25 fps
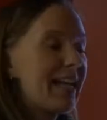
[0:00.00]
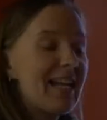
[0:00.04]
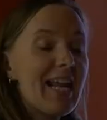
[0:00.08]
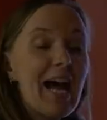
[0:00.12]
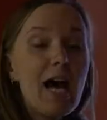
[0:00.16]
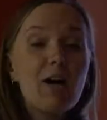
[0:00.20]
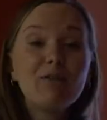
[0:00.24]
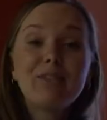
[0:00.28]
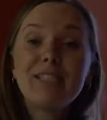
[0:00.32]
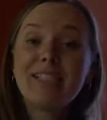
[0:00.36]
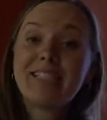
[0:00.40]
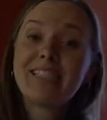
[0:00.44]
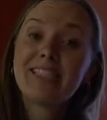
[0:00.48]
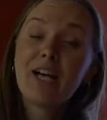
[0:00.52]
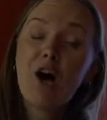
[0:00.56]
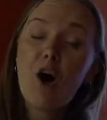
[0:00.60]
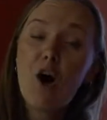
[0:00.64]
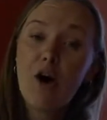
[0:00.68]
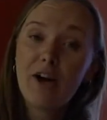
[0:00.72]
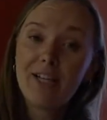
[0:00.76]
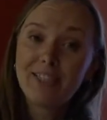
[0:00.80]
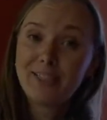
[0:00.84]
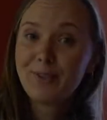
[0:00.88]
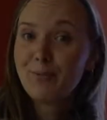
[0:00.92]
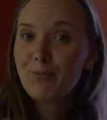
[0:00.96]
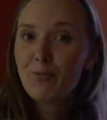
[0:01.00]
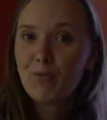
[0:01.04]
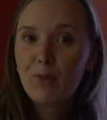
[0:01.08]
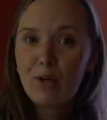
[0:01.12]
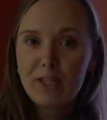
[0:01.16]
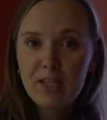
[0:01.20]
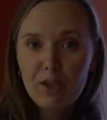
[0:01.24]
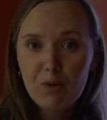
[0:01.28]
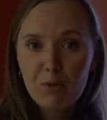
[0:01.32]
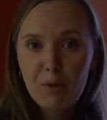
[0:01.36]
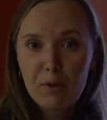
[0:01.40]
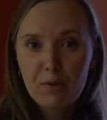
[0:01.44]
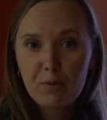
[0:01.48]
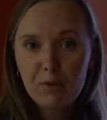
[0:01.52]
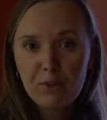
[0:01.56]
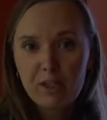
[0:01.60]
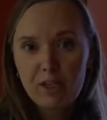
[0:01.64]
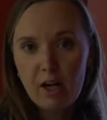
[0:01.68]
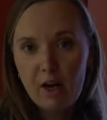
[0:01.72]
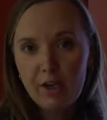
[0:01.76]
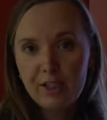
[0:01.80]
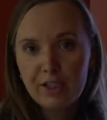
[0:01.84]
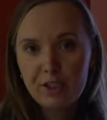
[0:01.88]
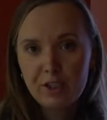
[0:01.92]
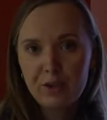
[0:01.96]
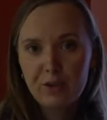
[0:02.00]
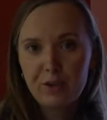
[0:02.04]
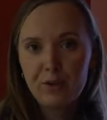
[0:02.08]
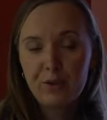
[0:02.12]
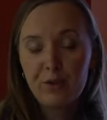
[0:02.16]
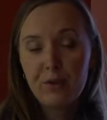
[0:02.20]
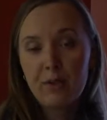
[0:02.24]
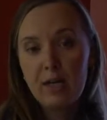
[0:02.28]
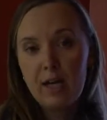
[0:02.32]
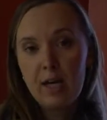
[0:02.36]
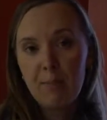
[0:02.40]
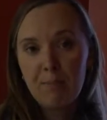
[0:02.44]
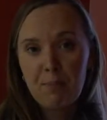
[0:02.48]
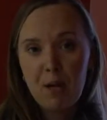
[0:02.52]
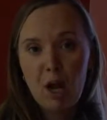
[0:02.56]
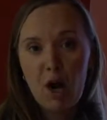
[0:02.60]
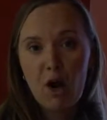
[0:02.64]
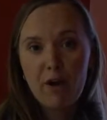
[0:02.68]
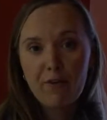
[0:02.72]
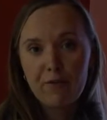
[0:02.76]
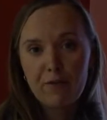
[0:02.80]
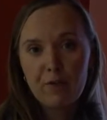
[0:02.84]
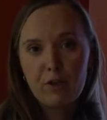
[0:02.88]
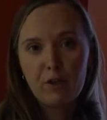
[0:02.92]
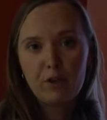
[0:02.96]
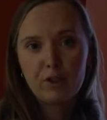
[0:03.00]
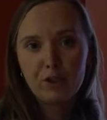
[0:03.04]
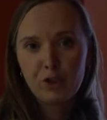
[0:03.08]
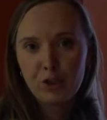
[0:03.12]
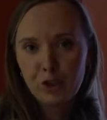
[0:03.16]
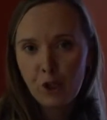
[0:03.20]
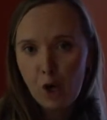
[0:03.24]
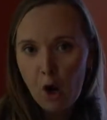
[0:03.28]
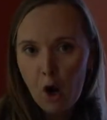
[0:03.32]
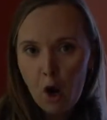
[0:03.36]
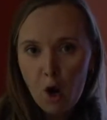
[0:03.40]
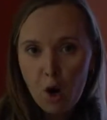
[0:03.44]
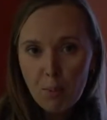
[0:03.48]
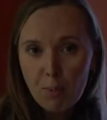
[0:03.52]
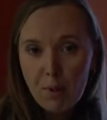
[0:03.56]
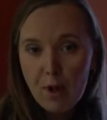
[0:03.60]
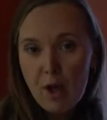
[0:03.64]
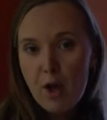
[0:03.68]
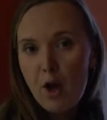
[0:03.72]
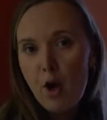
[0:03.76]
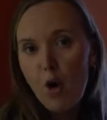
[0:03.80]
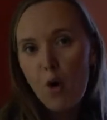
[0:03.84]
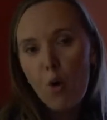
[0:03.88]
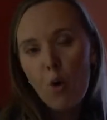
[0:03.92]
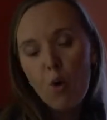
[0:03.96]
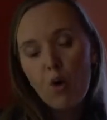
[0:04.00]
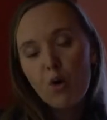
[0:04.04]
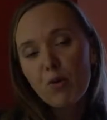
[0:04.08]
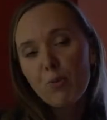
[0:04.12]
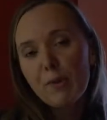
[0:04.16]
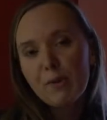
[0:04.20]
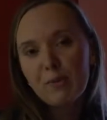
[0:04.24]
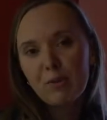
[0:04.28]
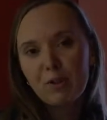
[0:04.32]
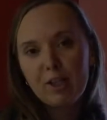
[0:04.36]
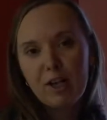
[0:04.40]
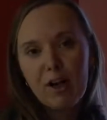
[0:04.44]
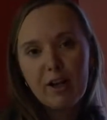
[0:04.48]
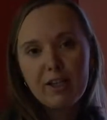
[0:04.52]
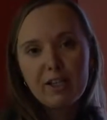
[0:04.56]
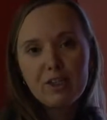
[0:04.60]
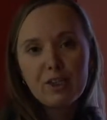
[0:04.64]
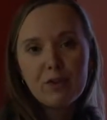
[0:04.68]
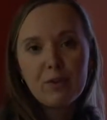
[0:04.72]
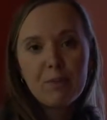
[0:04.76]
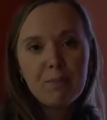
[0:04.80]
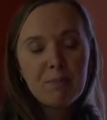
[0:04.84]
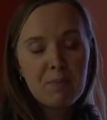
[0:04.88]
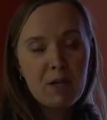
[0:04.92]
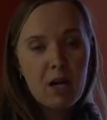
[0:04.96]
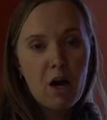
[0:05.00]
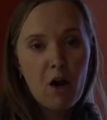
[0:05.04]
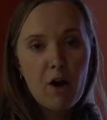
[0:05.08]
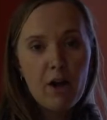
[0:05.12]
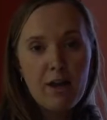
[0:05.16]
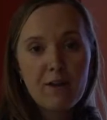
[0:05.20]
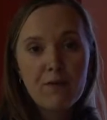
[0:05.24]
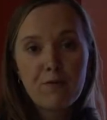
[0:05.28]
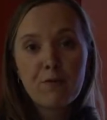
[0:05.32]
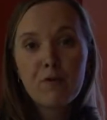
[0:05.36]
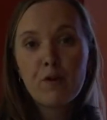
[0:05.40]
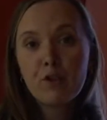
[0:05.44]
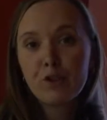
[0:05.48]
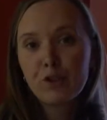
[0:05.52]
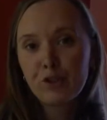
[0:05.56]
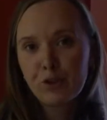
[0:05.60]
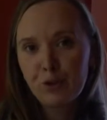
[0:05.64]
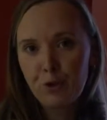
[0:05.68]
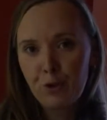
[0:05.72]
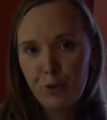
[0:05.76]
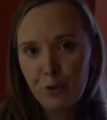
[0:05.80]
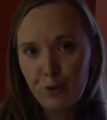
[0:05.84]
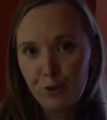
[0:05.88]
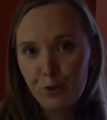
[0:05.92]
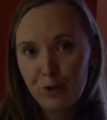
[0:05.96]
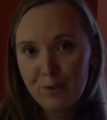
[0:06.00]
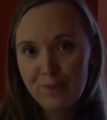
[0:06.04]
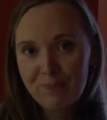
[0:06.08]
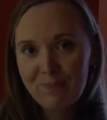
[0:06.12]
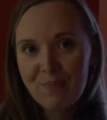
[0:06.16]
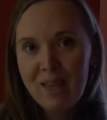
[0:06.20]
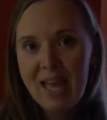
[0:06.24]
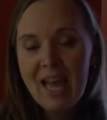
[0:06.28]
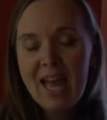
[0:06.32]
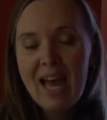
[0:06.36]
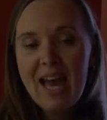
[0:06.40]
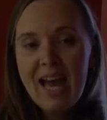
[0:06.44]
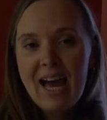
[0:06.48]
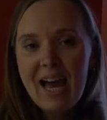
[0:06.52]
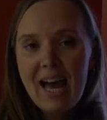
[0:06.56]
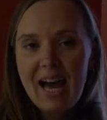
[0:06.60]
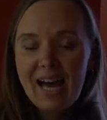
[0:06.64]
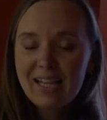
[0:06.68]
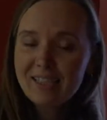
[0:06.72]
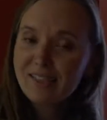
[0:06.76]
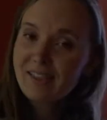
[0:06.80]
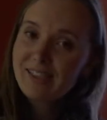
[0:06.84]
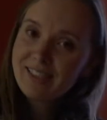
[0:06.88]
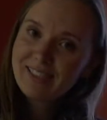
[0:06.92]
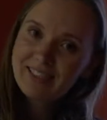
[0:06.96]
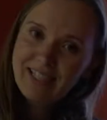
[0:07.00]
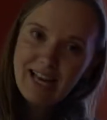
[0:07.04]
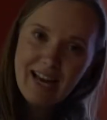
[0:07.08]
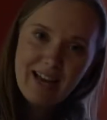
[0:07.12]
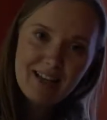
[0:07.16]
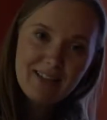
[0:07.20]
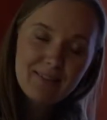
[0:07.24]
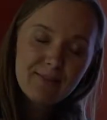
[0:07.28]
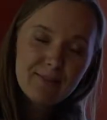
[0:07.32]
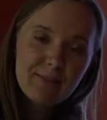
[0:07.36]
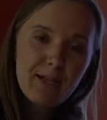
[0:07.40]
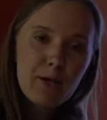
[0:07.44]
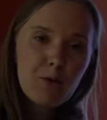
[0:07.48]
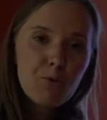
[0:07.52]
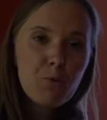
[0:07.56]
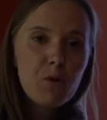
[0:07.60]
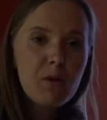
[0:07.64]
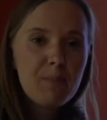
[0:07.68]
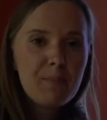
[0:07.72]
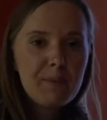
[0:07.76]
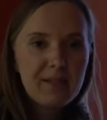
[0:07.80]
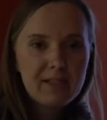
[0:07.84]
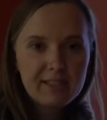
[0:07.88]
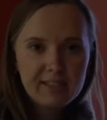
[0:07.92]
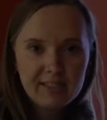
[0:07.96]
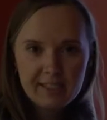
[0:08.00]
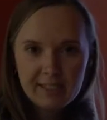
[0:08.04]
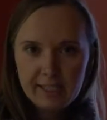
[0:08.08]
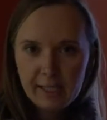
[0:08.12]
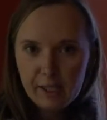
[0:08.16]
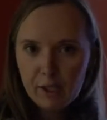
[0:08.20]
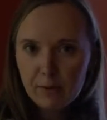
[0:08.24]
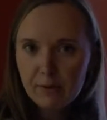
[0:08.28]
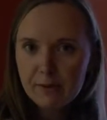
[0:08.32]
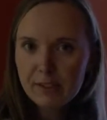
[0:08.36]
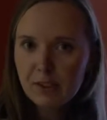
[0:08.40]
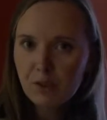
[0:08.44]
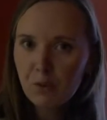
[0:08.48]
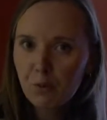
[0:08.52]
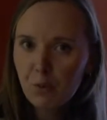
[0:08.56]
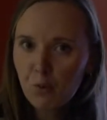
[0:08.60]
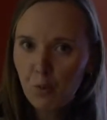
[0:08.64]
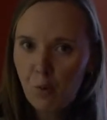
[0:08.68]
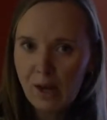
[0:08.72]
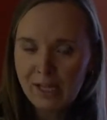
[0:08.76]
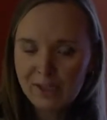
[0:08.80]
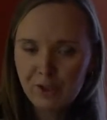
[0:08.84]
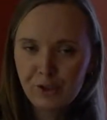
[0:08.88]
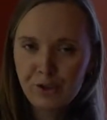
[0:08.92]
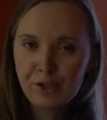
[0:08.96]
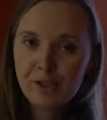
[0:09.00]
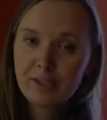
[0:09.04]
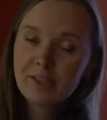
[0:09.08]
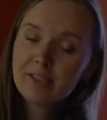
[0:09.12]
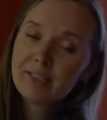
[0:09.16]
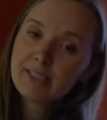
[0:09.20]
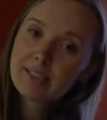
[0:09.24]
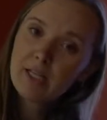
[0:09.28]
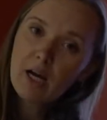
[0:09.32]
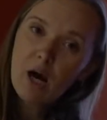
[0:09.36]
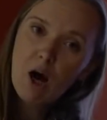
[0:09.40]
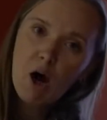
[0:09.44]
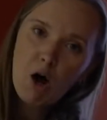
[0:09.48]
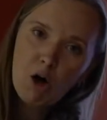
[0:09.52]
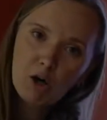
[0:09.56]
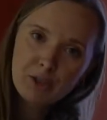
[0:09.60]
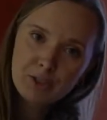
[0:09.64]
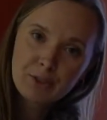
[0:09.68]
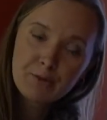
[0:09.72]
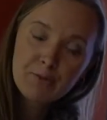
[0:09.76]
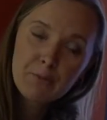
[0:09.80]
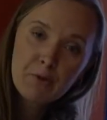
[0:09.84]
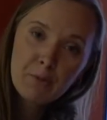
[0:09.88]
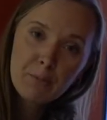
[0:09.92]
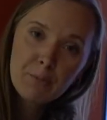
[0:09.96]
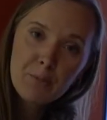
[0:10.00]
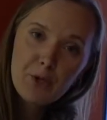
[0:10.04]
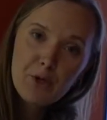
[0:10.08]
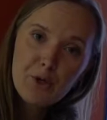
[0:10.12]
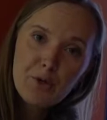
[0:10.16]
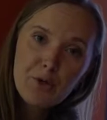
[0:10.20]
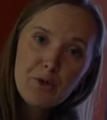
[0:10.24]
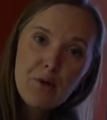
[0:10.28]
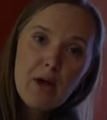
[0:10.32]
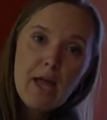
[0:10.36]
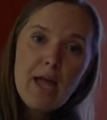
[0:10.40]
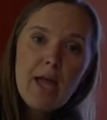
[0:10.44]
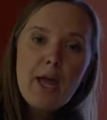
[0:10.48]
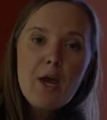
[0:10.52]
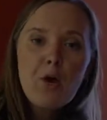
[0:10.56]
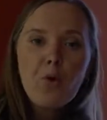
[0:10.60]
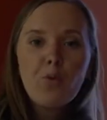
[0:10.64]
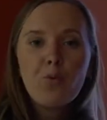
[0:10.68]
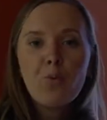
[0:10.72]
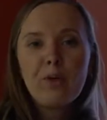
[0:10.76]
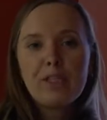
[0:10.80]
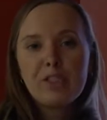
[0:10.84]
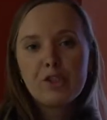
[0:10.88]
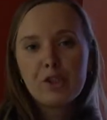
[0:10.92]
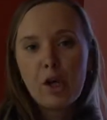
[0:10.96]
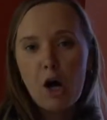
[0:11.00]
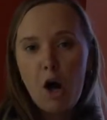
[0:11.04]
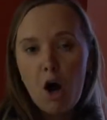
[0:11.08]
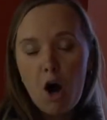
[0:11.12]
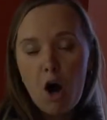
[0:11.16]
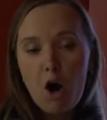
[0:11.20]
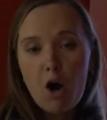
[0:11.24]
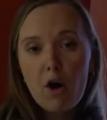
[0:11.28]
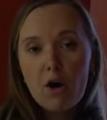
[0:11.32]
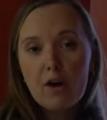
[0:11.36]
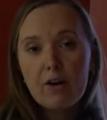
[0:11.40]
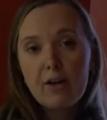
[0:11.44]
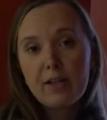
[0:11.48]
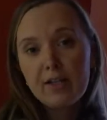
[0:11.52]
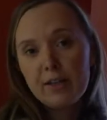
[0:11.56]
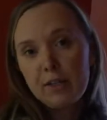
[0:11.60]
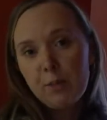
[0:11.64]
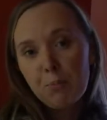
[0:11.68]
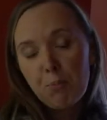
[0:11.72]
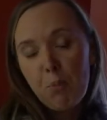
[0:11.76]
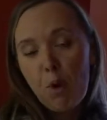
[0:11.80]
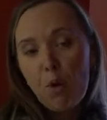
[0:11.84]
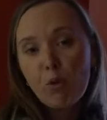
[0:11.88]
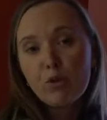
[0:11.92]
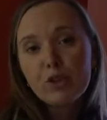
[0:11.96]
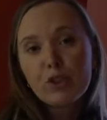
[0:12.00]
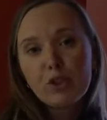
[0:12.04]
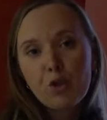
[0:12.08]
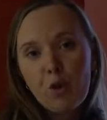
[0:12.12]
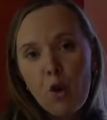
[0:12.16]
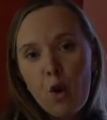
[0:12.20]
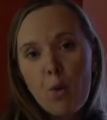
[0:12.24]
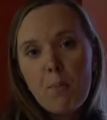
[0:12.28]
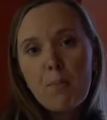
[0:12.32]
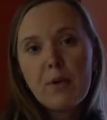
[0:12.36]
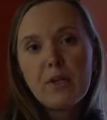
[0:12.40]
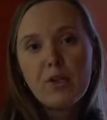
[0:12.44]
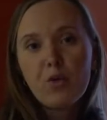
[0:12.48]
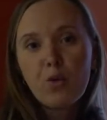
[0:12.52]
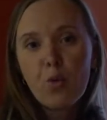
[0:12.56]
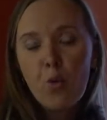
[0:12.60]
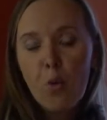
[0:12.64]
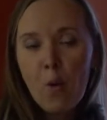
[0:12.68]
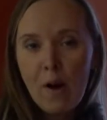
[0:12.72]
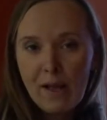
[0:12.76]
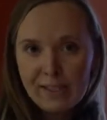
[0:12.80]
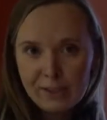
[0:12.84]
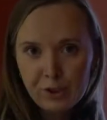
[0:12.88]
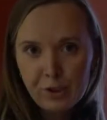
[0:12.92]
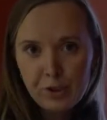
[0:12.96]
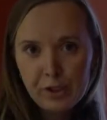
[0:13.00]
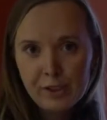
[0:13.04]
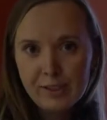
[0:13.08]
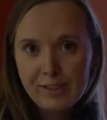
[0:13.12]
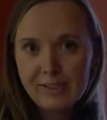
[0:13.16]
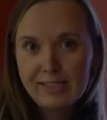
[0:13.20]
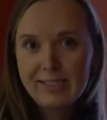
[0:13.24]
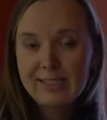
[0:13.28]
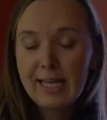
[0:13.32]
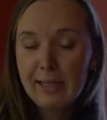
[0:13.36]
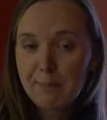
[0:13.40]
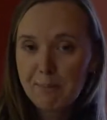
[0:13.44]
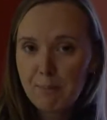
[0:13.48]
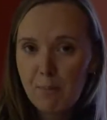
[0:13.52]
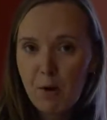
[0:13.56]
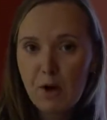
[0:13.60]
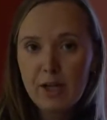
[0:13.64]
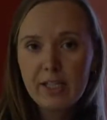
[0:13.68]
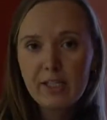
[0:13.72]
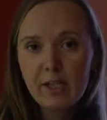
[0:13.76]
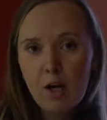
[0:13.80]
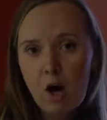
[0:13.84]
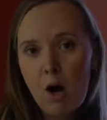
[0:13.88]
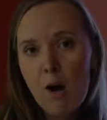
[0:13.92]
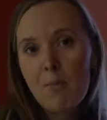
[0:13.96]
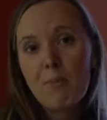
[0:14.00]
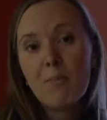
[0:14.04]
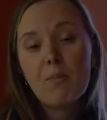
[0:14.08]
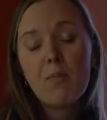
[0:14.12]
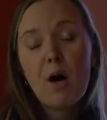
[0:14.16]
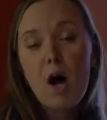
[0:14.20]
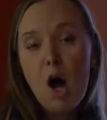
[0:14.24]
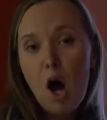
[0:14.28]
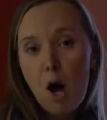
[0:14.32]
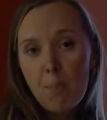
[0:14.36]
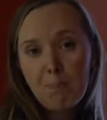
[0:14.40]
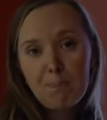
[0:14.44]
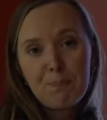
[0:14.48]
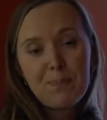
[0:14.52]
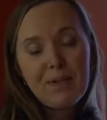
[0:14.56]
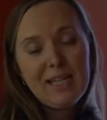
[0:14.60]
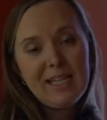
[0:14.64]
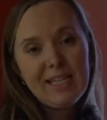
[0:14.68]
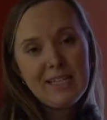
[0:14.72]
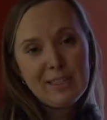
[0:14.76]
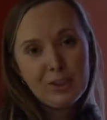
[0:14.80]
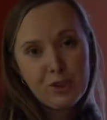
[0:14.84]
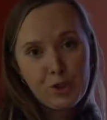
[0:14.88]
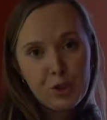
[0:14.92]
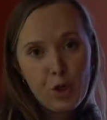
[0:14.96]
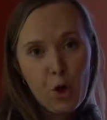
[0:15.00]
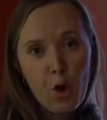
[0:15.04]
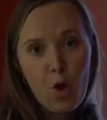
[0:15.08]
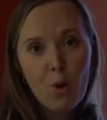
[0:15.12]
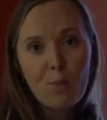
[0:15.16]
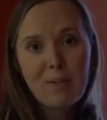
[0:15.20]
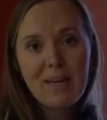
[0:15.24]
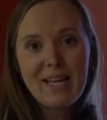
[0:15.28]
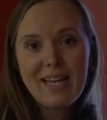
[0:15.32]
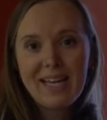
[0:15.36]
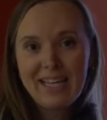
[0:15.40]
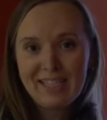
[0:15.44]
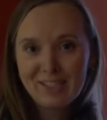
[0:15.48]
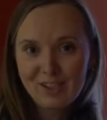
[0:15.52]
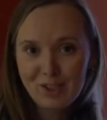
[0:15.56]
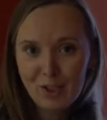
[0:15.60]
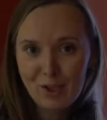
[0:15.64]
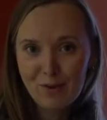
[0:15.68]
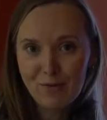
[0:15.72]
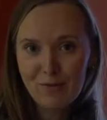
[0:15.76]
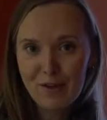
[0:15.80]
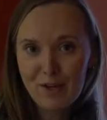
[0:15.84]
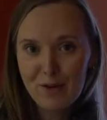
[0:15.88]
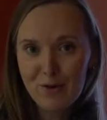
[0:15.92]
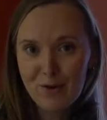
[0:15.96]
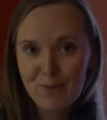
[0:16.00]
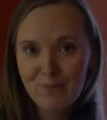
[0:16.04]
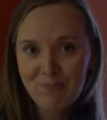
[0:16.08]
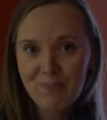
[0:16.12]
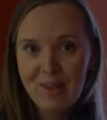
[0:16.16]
now decide whether we would like to apply for a job or we would like to apply for school. As I said, there will be a series of questions asked from you, which are the most common questions that might come up in a job interview.